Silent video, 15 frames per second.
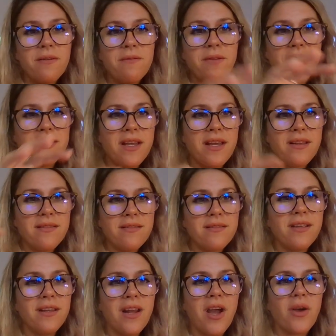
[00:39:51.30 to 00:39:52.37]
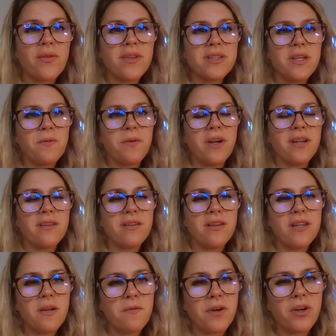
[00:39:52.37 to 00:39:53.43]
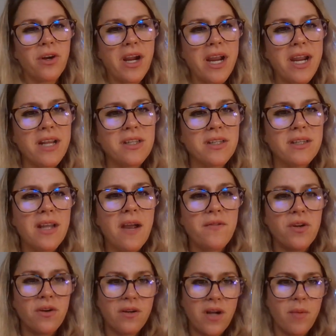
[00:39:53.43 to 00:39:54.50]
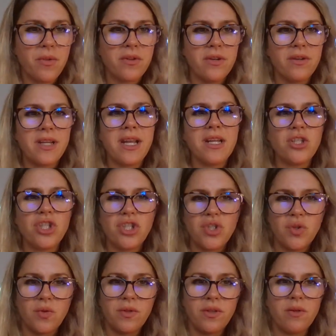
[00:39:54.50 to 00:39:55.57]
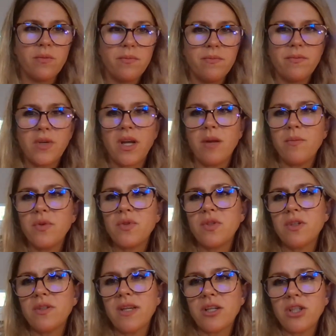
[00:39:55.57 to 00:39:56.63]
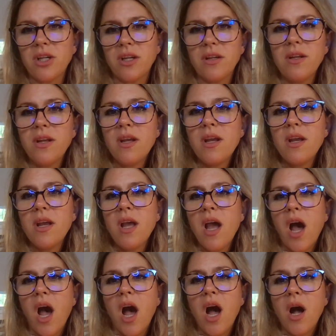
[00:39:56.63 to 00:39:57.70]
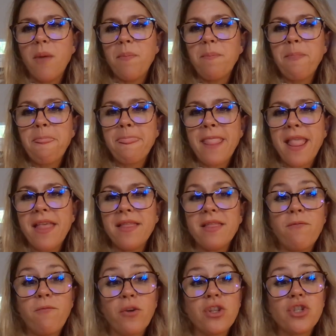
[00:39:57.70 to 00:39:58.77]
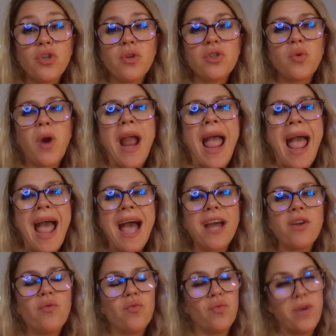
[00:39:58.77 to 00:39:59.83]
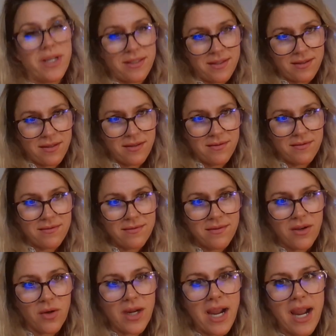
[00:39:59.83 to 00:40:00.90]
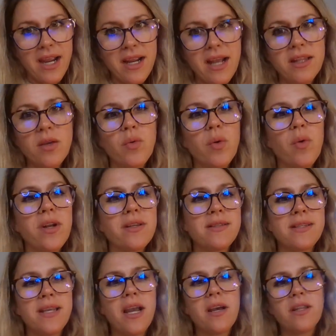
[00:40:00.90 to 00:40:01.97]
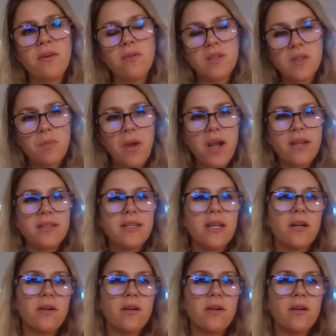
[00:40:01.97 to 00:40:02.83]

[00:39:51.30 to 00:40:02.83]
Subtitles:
visit, the different grades and have your couple little kids just do a little kind of booster session, um, for the students who are at risk. Okay. And then we want to see how they respond to